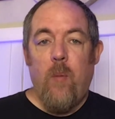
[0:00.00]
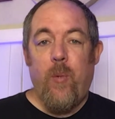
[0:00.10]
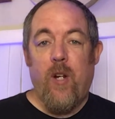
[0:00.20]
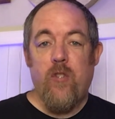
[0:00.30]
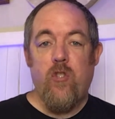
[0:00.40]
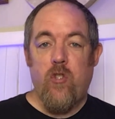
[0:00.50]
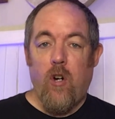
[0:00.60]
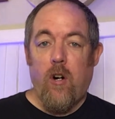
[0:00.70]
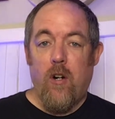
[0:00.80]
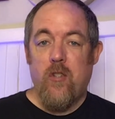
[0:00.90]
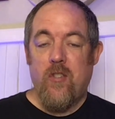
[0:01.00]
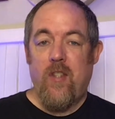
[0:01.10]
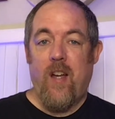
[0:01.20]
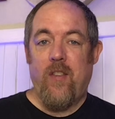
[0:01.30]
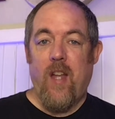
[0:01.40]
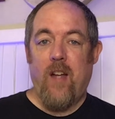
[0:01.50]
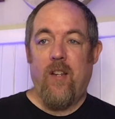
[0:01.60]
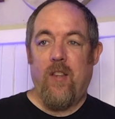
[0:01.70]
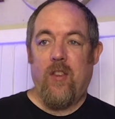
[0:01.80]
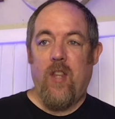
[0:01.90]
But it starts that that
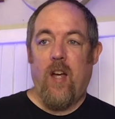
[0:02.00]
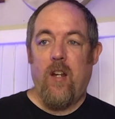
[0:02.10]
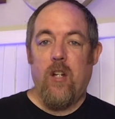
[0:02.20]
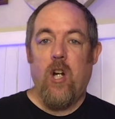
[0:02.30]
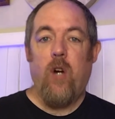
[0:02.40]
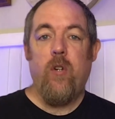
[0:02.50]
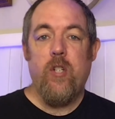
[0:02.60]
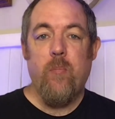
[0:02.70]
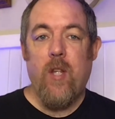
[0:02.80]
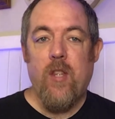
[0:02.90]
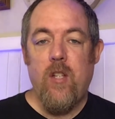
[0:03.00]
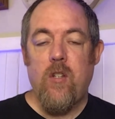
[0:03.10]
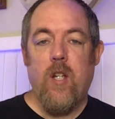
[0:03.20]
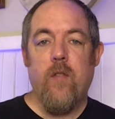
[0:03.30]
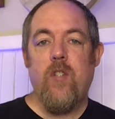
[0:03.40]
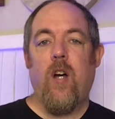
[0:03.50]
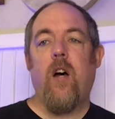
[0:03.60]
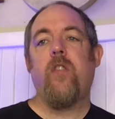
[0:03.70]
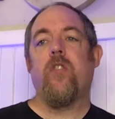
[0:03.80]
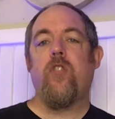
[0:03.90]
that encouragement that you give to
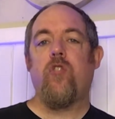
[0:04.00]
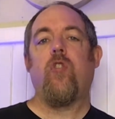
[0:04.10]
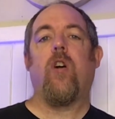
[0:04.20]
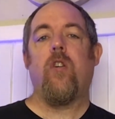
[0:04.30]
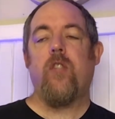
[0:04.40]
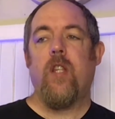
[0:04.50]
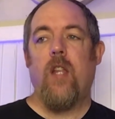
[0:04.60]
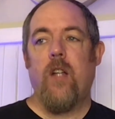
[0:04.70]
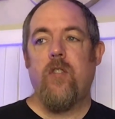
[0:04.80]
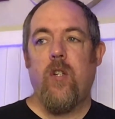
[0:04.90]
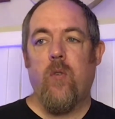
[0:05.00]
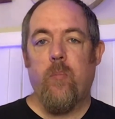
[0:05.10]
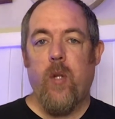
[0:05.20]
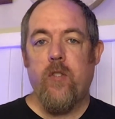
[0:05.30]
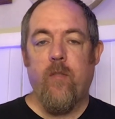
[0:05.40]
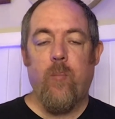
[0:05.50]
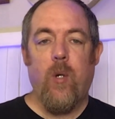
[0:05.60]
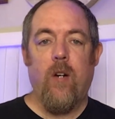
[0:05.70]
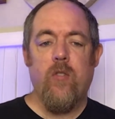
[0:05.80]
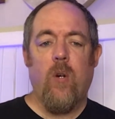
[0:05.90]
others starts in that secret place of
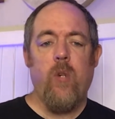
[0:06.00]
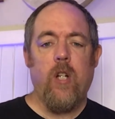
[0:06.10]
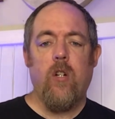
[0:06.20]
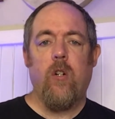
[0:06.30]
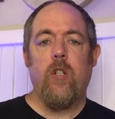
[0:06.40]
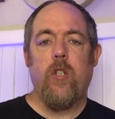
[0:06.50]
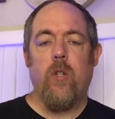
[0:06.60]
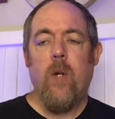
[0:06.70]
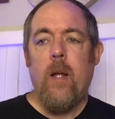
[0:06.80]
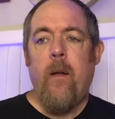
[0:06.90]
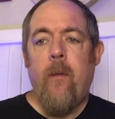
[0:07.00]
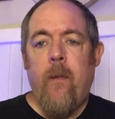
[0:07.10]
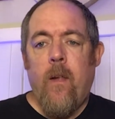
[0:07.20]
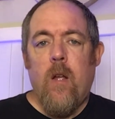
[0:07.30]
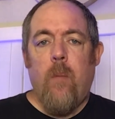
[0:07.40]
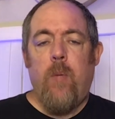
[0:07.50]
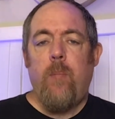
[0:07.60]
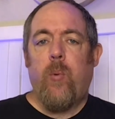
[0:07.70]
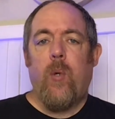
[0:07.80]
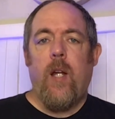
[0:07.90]
prayer. So I want to encourage you be
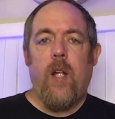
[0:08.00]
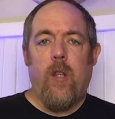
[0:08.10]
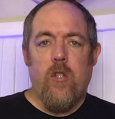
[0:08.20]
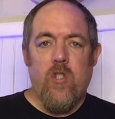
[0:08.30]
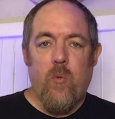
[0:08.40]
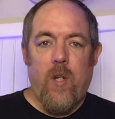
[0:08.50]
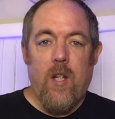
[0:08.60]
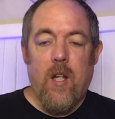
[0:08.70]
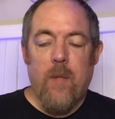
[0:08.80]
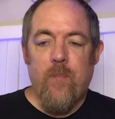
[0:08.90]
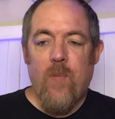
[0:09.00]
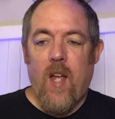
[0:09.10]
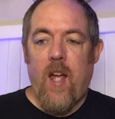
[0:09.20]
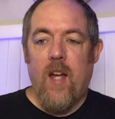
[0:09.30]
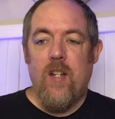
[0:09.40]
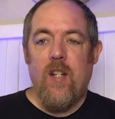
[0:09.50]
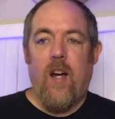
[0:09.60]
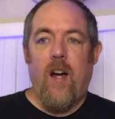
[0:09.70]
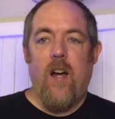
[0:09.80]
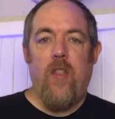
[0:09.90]
praying this week. And
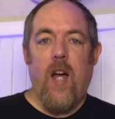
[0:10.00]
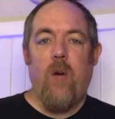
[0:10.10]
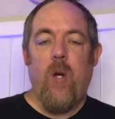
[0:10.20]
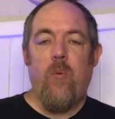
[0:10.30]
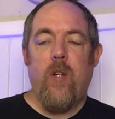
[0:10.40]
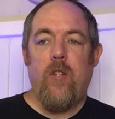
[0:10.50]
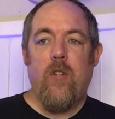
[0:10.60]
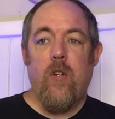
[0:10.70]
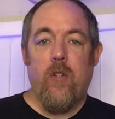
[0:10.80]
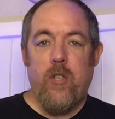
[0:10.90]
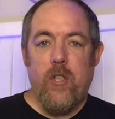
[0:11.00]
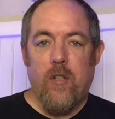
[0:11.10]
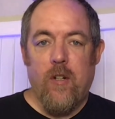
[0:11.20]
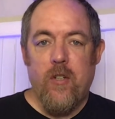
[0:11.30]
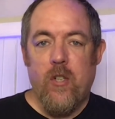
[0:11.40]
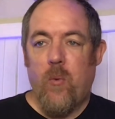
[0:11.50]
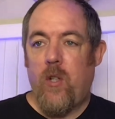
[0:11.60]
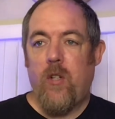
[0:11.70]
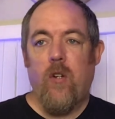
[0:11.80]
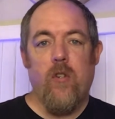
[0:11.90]
uh, that way, when you go to church, when
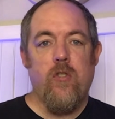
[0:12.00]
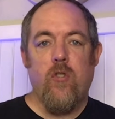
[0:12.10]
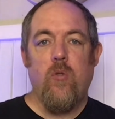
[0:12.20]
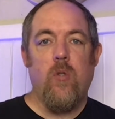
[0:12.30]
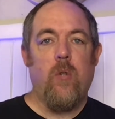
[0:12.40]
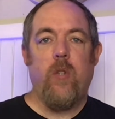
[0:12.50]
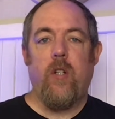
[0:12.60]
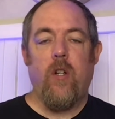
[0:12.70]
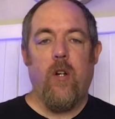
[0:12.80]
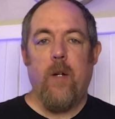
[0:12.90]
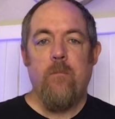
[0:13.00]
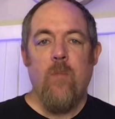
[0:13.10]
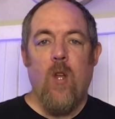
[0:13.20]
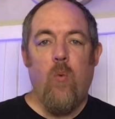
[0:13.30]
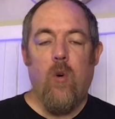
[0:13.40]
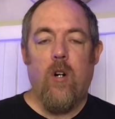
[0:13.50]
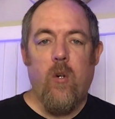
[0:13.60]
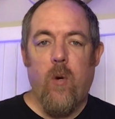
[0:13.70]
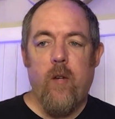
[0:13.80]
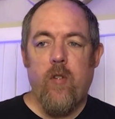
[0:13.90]
you go to school, when you go to work,
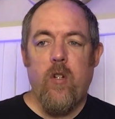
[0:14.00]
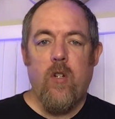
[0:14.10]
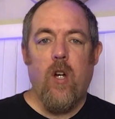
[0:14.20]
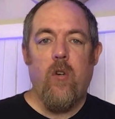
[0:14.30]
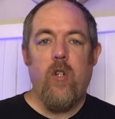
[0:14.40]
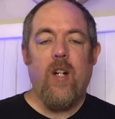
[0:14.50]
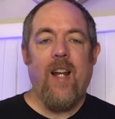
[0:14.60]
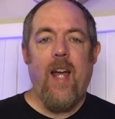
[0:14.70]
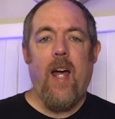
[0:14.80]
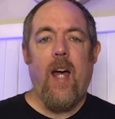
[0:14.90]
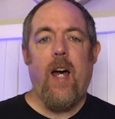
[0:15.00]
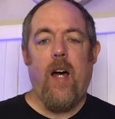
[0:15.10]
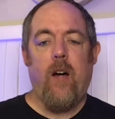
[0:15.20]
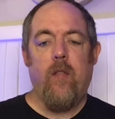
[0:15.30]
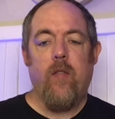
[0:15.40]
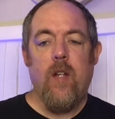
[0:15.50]
wherever you go, you're going to have